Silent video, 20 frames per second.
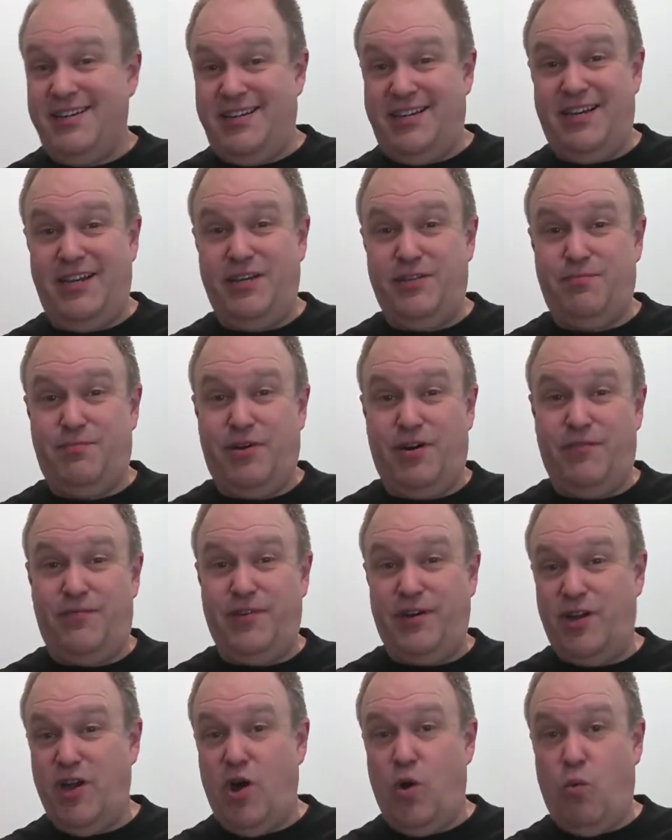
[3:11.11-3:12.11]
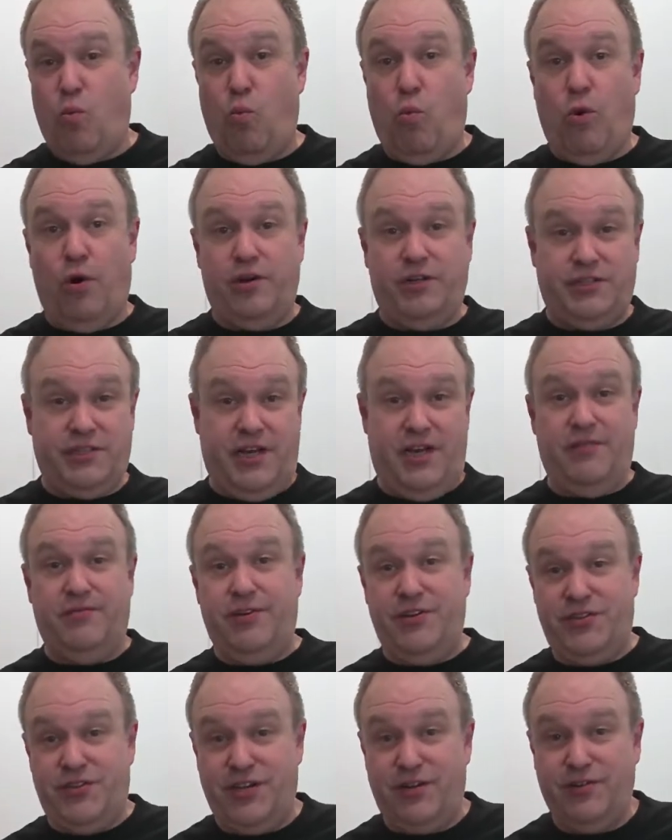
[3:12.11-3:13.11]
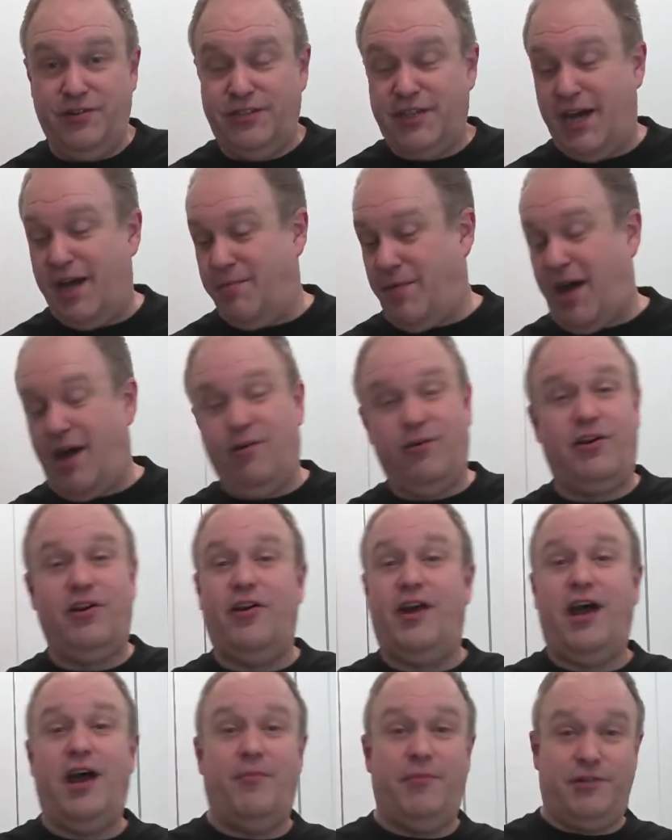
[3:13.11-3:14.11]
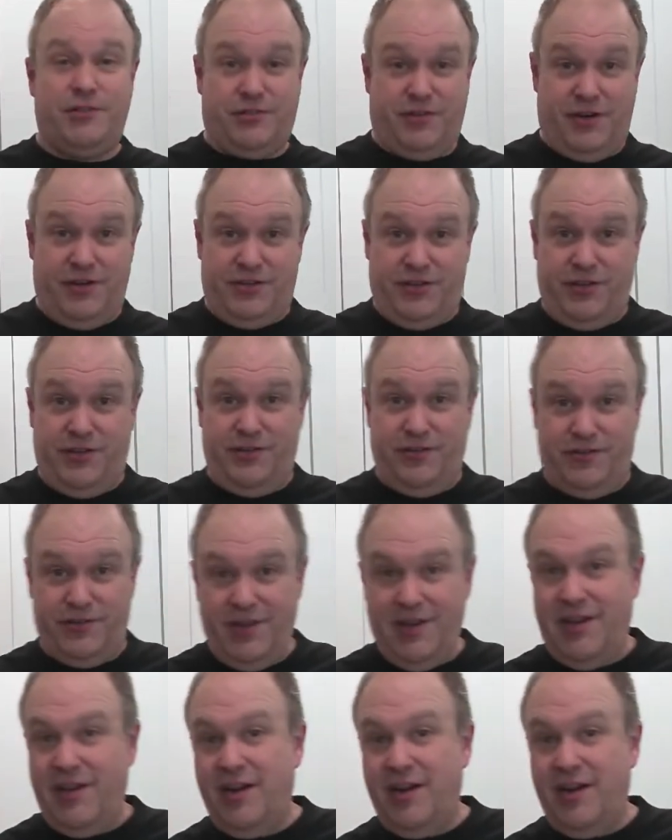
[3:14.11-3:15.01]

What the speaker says: Tastes perfect, works every single time. I don't care how much rice you use.